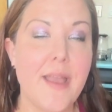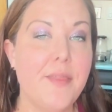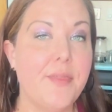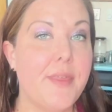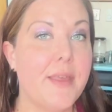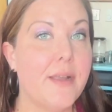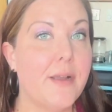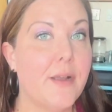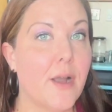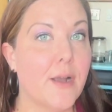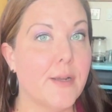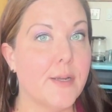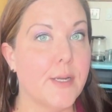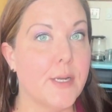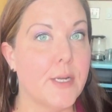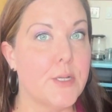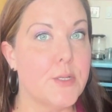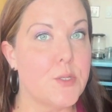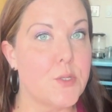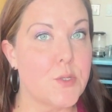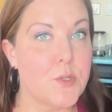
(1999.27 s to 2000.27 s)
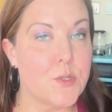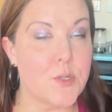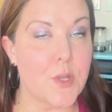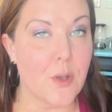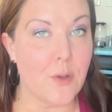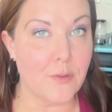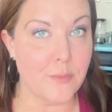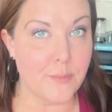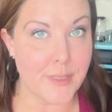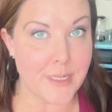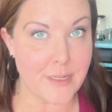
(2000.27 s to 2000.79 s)
There are
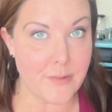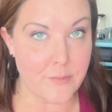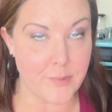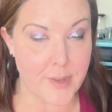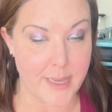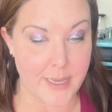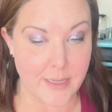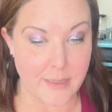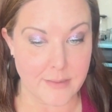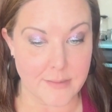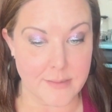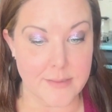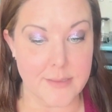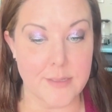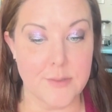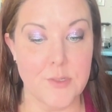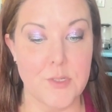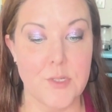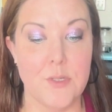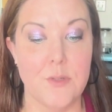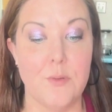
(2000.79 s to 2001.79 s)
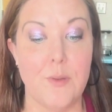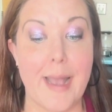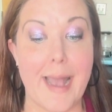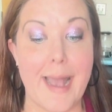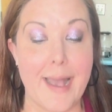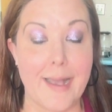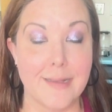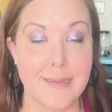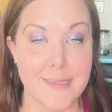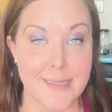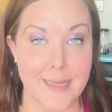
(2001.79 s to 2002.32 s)
so many ways to
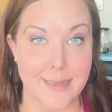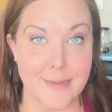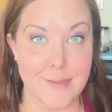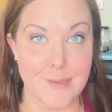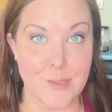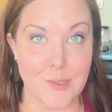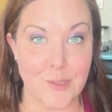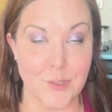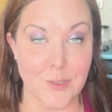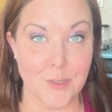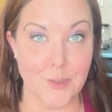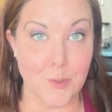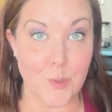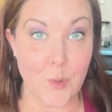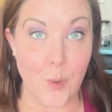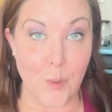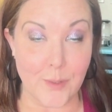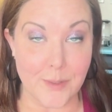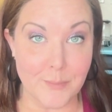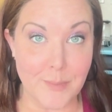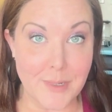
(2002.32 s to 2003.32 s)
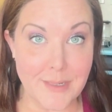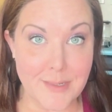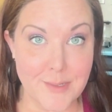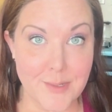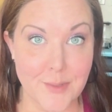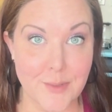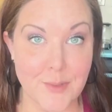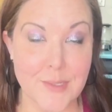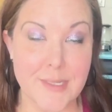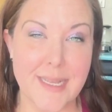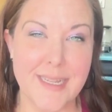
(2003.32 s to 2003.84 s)
access your core
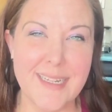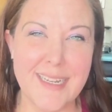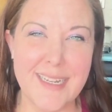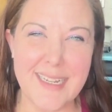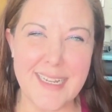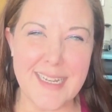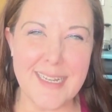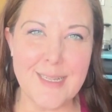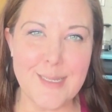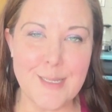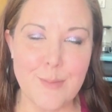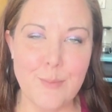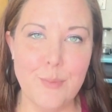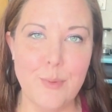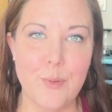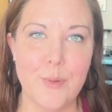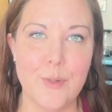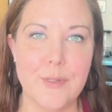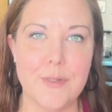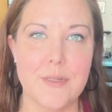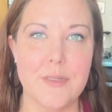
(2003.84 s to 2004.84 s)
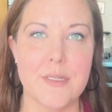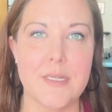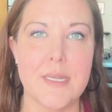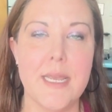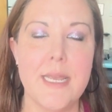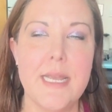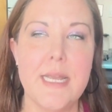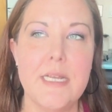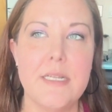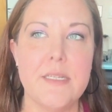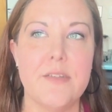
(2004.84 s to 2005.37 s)
muscles, and it is important
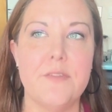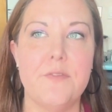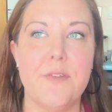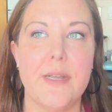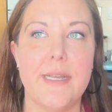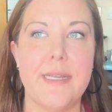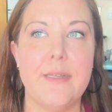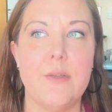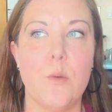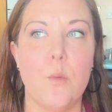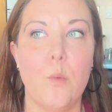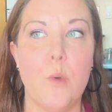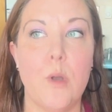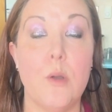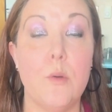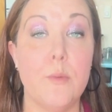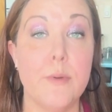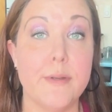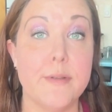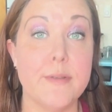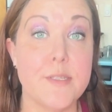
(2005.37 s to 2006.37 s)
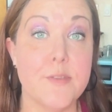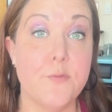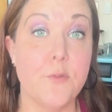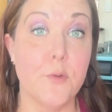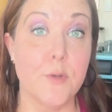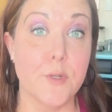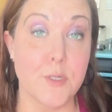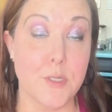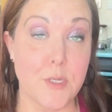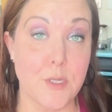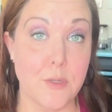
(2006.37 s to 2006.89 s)
to find what works for
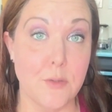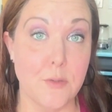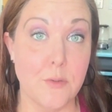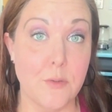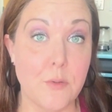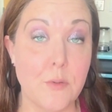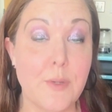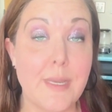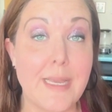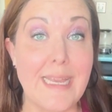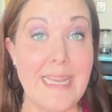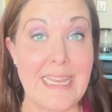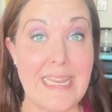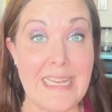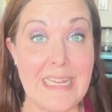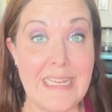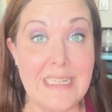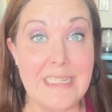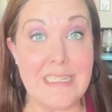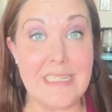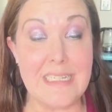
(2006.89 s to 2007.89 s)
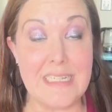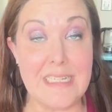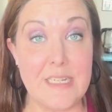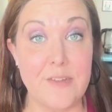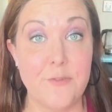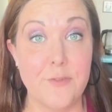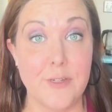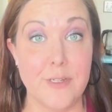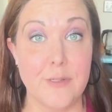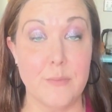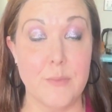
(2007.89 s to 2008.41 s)
you in
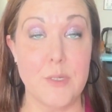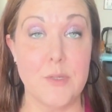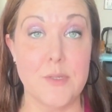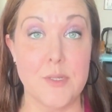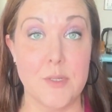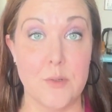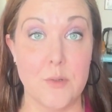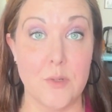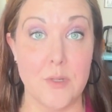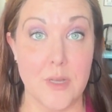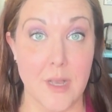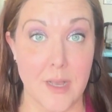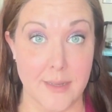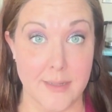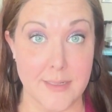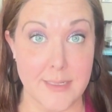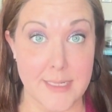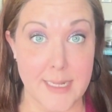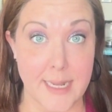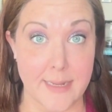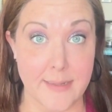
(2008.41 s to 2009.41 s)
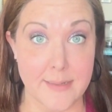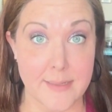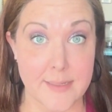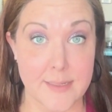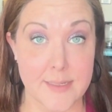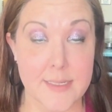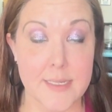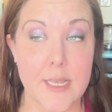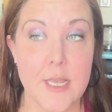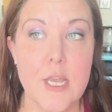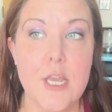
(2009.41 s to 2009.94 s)
different musical
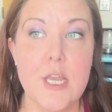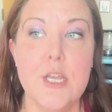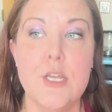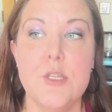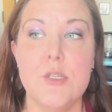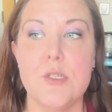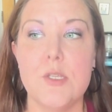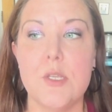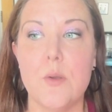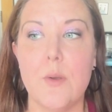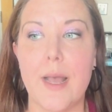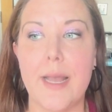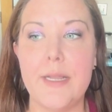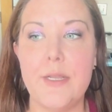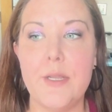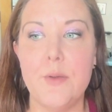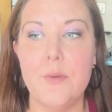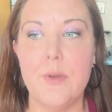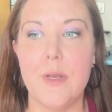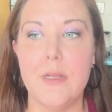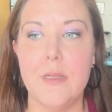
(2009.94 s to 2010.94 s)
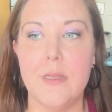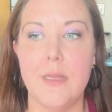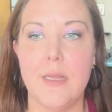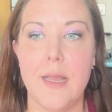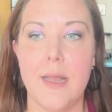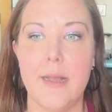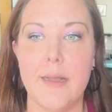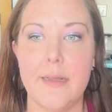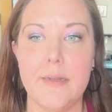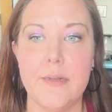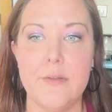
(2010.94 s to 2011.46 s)
contexts. So I know a
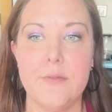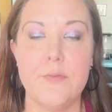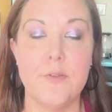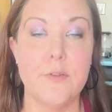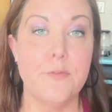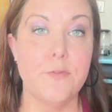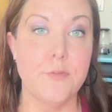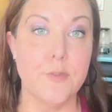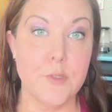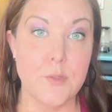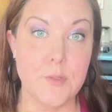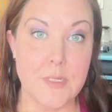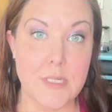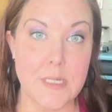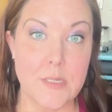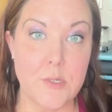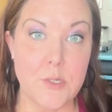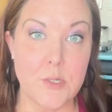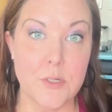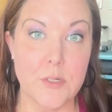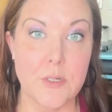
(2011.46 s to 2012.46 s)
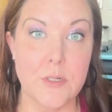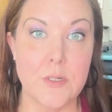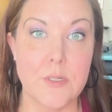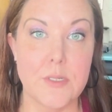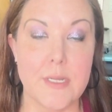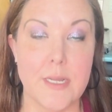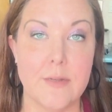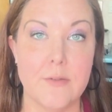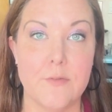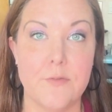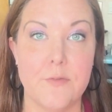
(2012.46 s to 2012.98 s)
lot of flute teachers
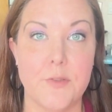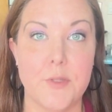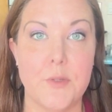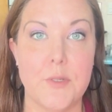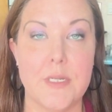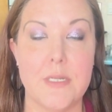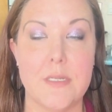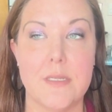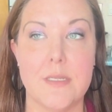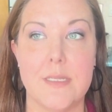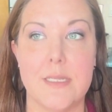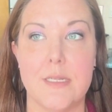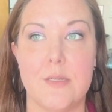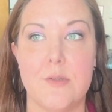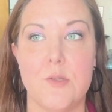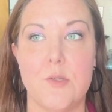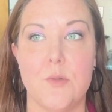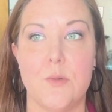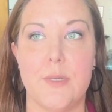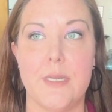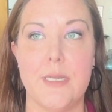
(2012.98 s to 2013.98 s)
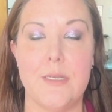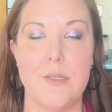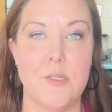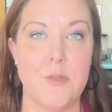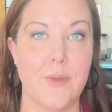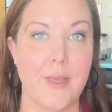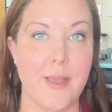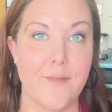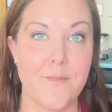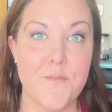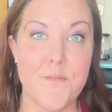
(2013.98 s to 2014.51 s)
and flutists enjoy
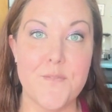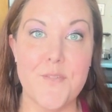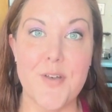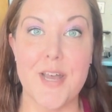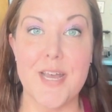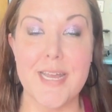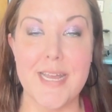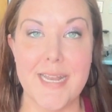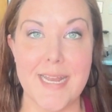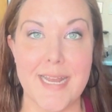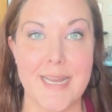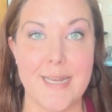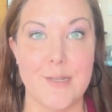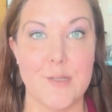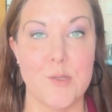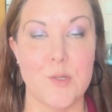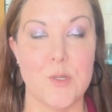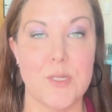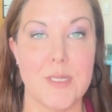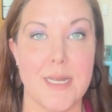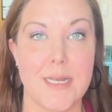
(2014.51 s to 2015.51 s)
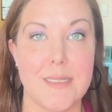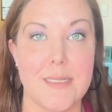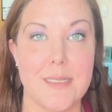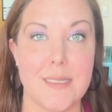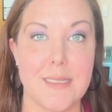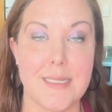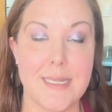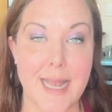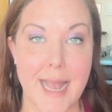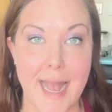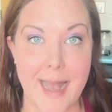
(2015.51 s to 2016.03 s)
doing fun exercises
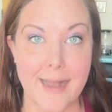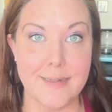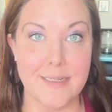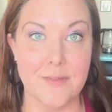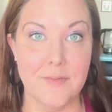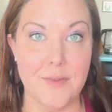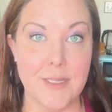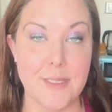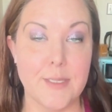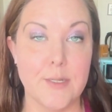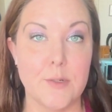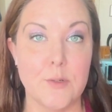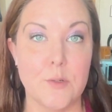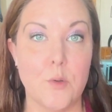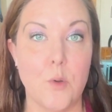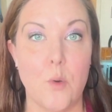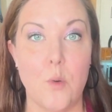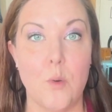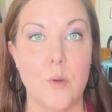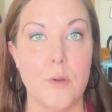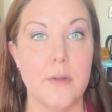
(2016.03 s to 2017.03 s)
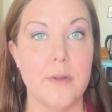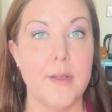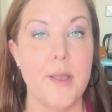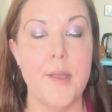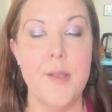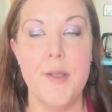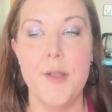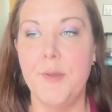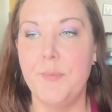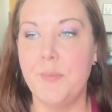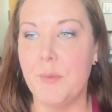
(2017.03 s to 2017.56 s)
to activate their core,
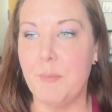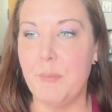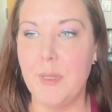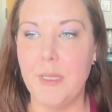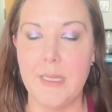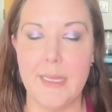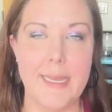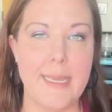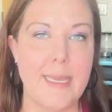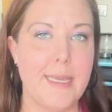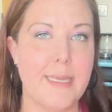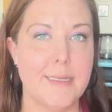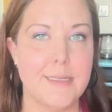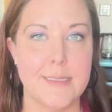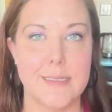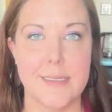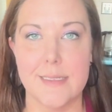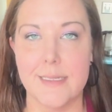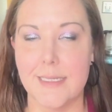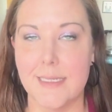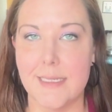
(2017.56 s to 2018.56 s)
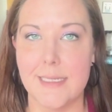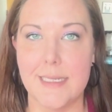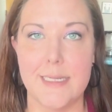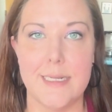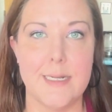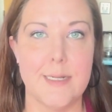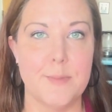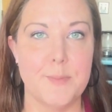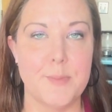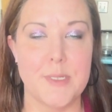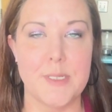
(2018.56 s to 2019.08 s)
planks,
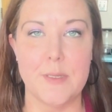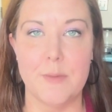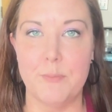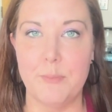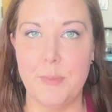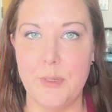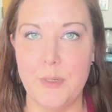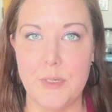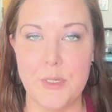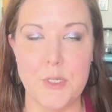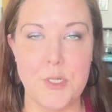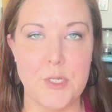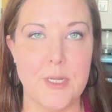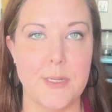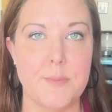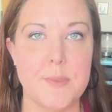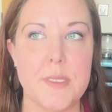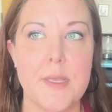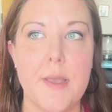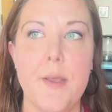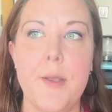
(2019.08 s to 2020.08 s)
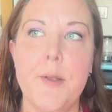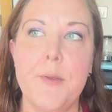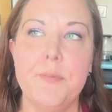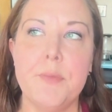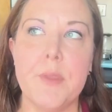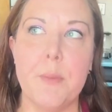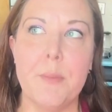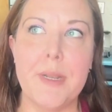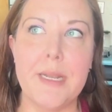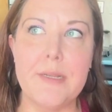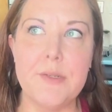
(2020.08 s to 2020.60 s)
sit-ups, push-ups,
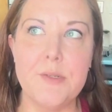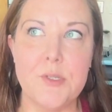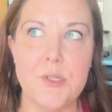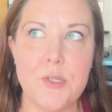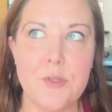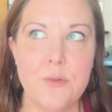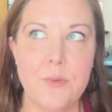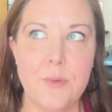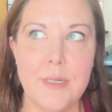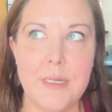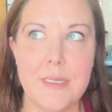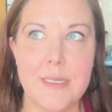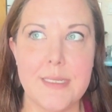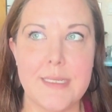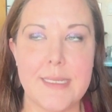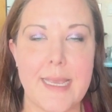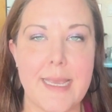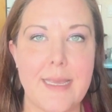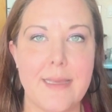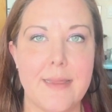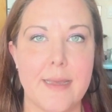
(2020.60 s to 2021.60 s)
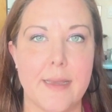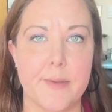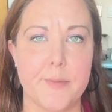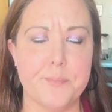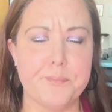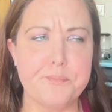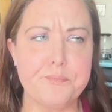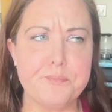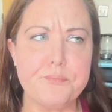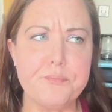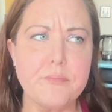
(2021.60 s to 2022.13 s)
but I do want to say that
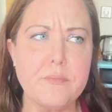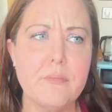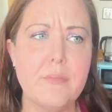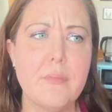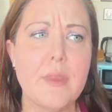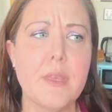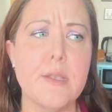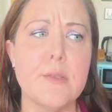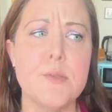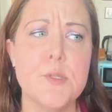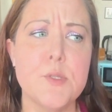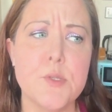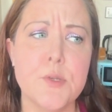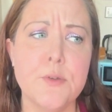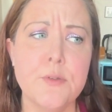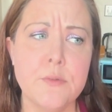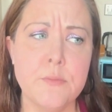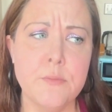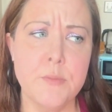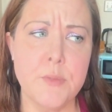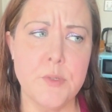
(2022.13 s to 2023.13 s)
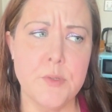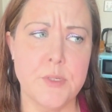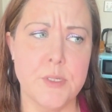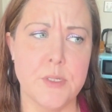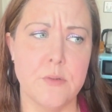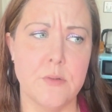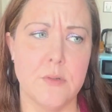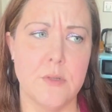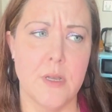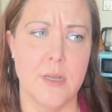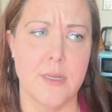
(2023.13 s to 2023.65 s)
certain
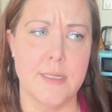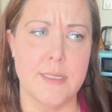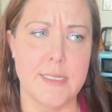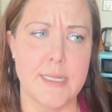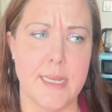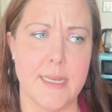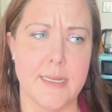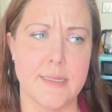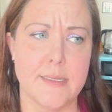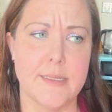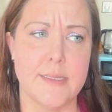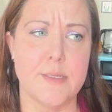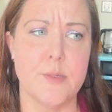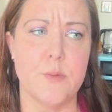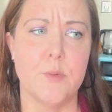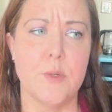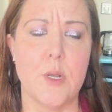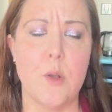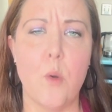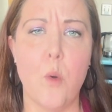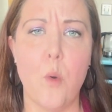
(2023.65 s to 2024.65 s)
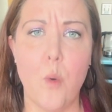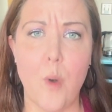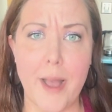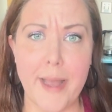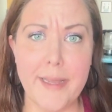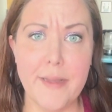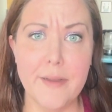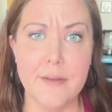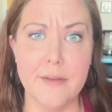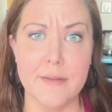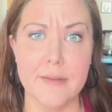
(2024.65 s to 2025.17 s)
musical contexts
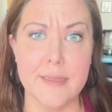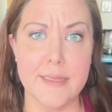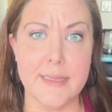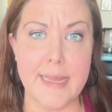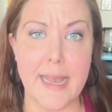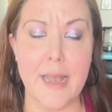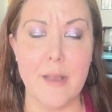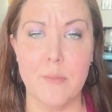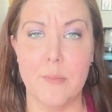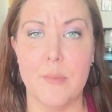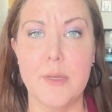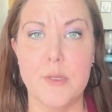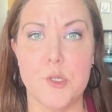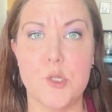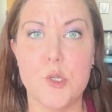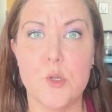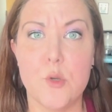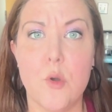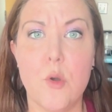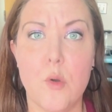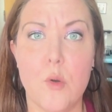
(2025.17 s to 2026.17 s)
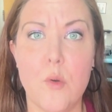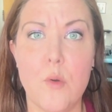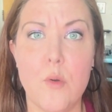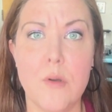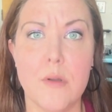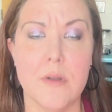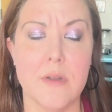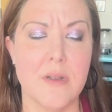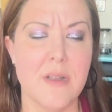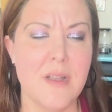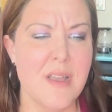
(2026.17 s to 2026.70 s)
require that much
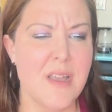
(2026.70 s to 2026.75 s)
core,